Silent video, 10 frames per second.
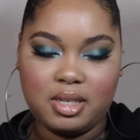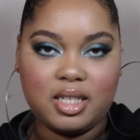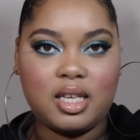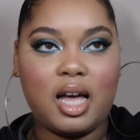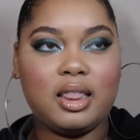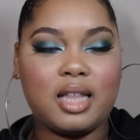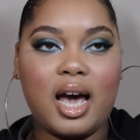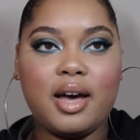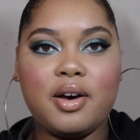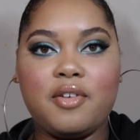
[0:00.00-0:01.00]
me a
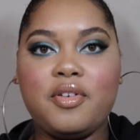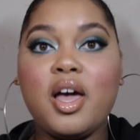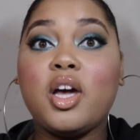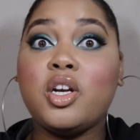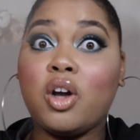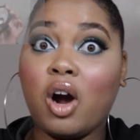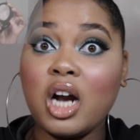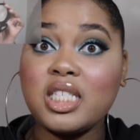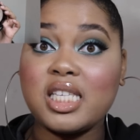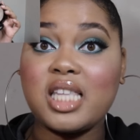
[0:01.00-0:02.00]
lot of
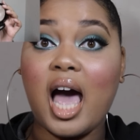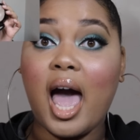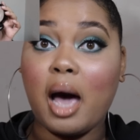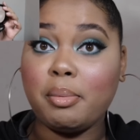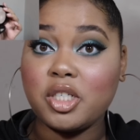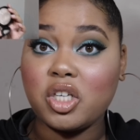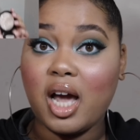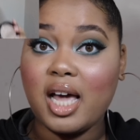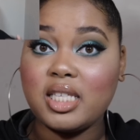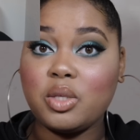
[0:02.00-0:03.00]
NARS's
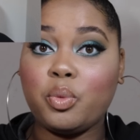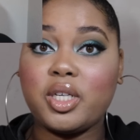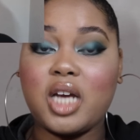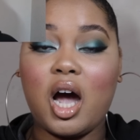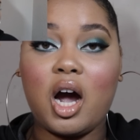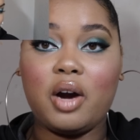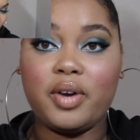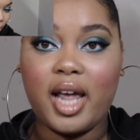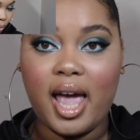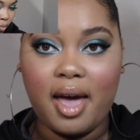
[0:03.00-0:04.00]
Albatross, which I
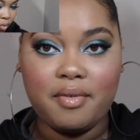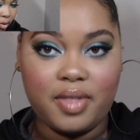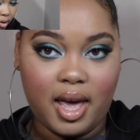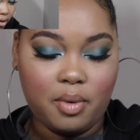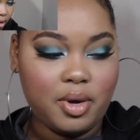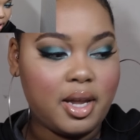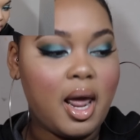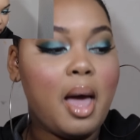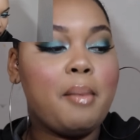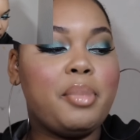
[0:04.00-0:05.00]
already have that one,
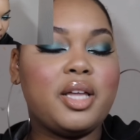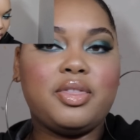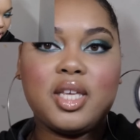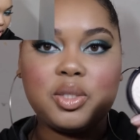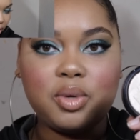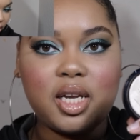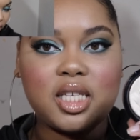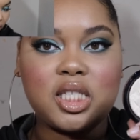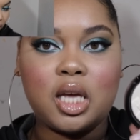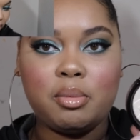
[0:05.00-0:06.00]
but this one
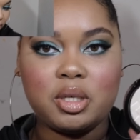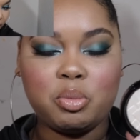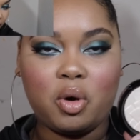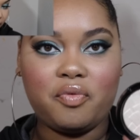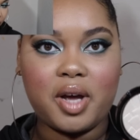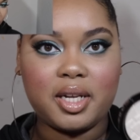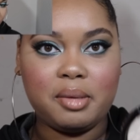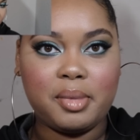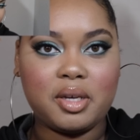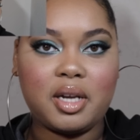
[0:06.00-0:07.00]
is so much more
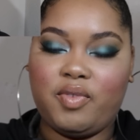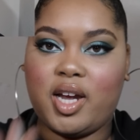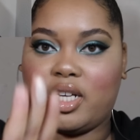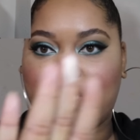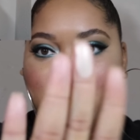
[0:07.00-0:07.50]
finely milled and very